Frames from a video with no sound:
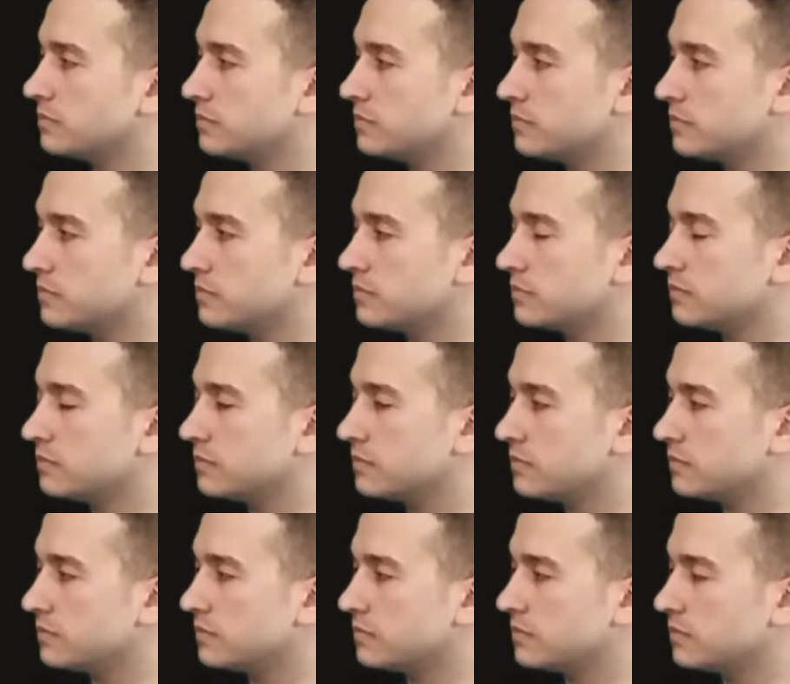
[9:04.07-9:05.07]

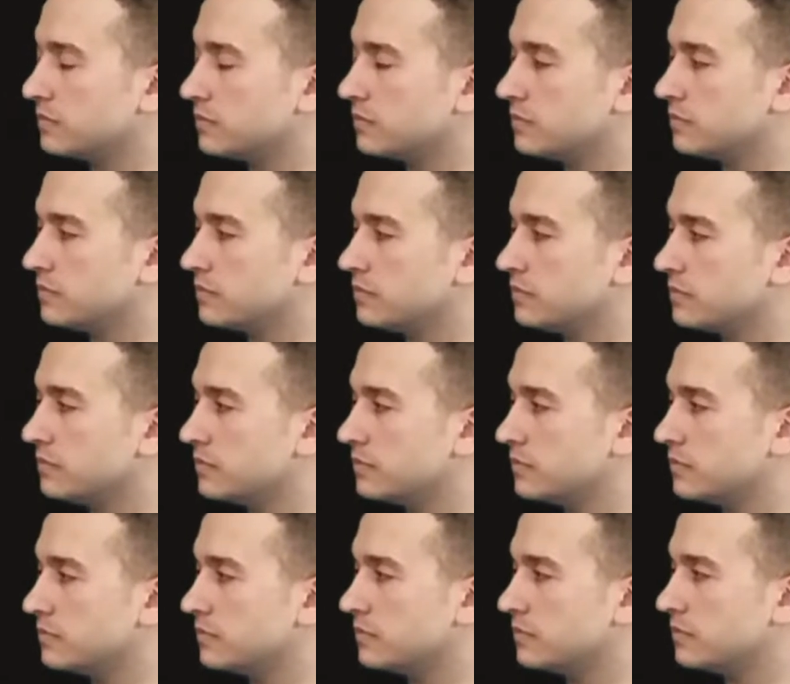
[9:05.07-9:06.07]

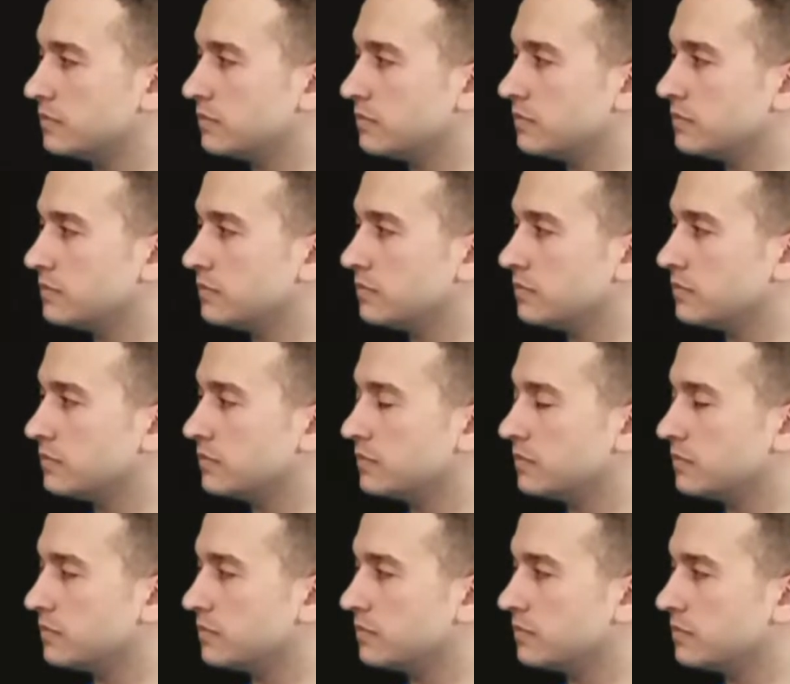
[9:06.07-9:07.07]

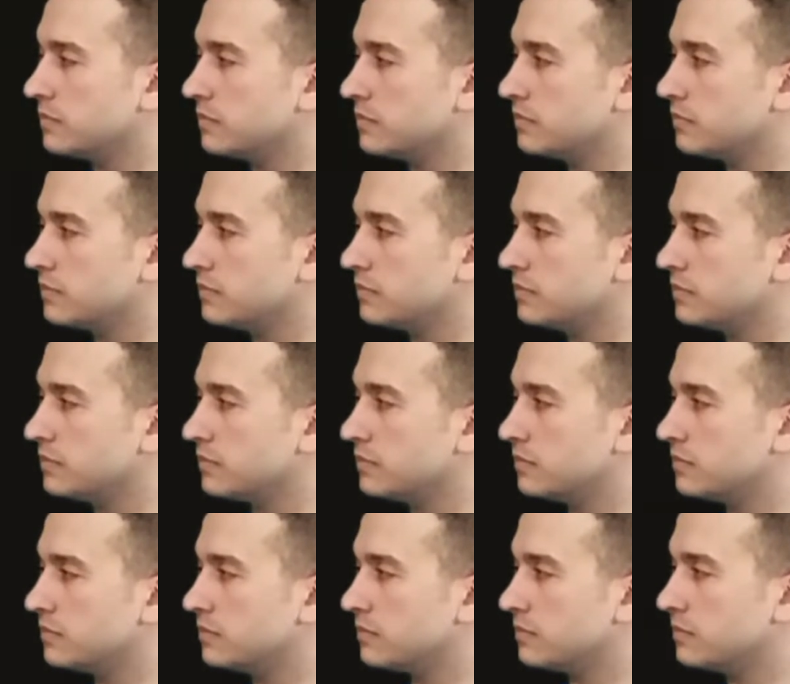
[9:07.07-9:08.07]

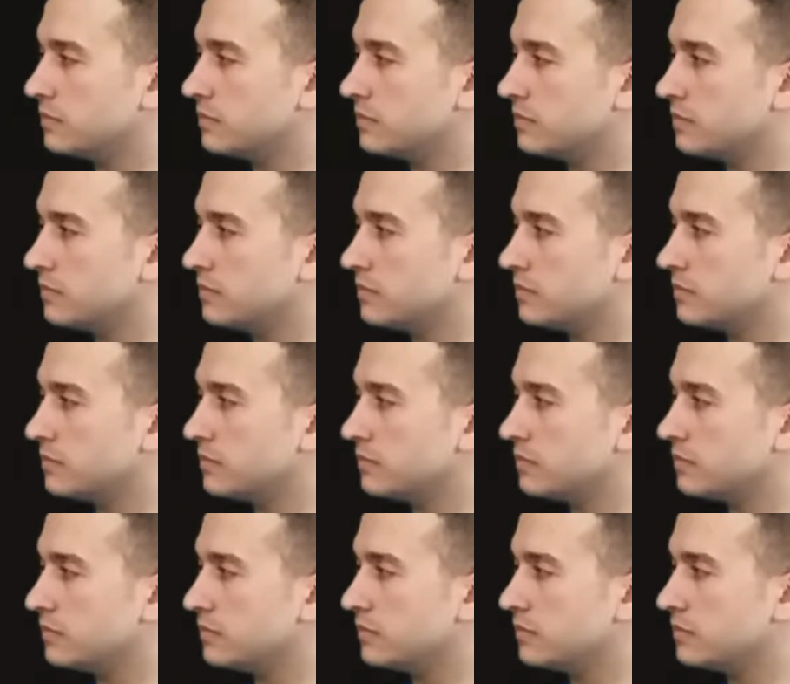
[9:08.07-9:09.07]

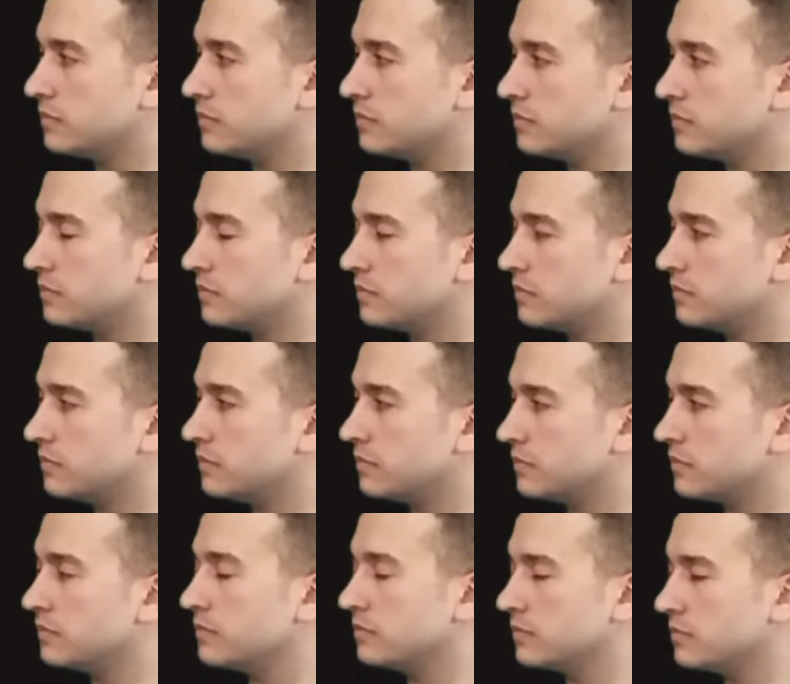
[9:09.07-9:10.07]

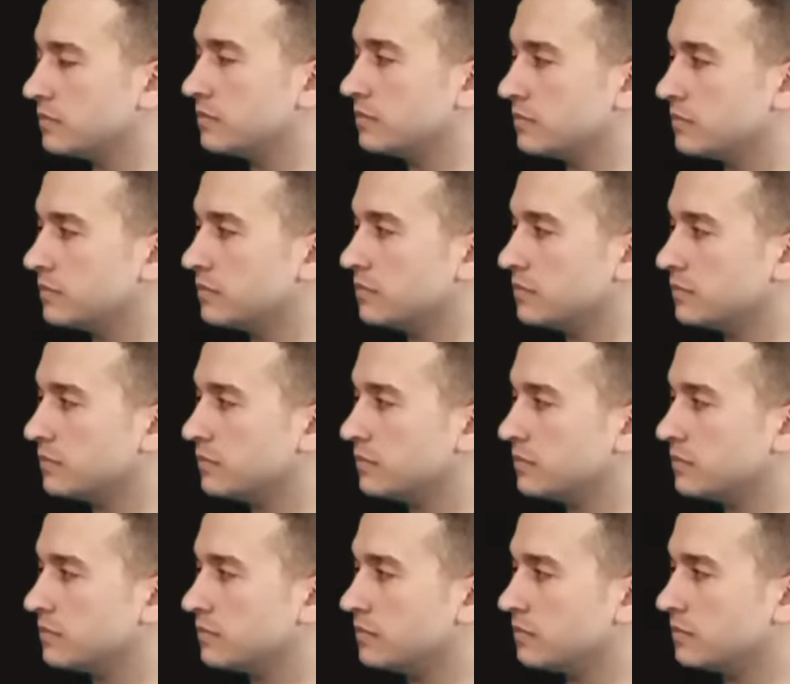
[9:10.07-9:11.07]

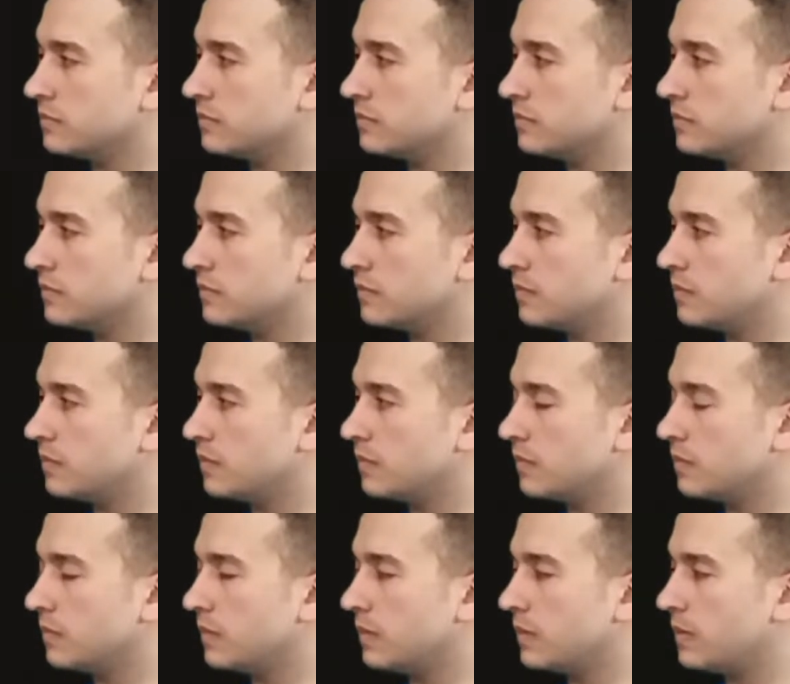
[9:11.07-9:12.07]
(silent)